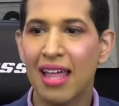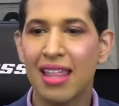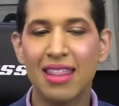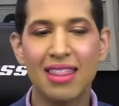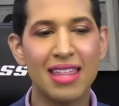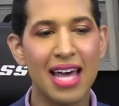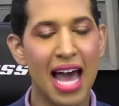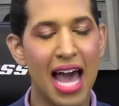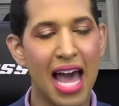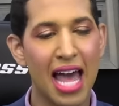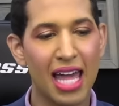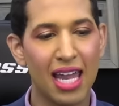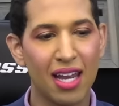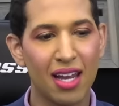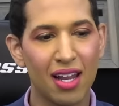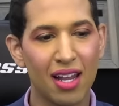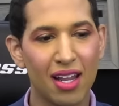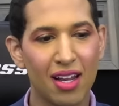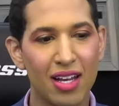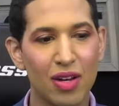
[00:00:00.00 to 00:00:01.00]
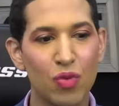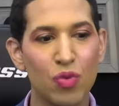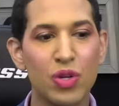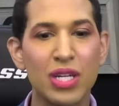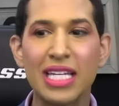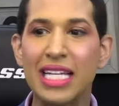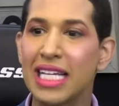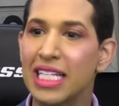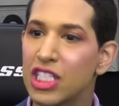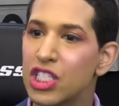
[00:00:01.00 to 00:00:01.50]
That
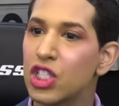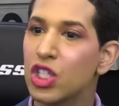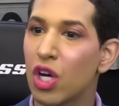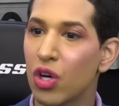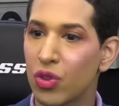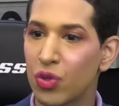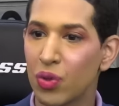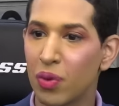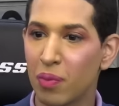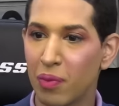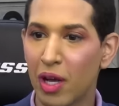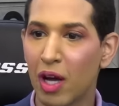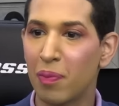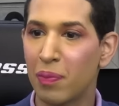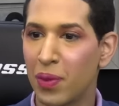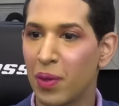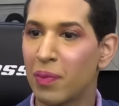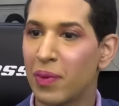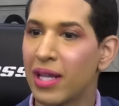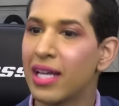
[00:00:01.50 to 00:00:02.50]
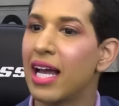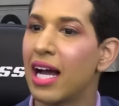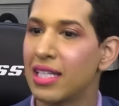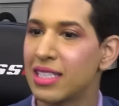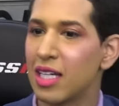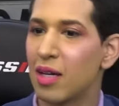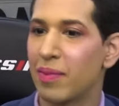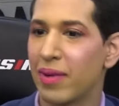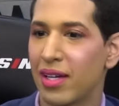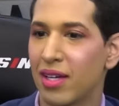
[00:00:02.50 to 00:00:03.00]
needs there's, to go through a puberty. Yeah,
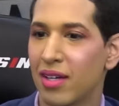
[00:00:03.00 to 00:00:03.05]
tell there's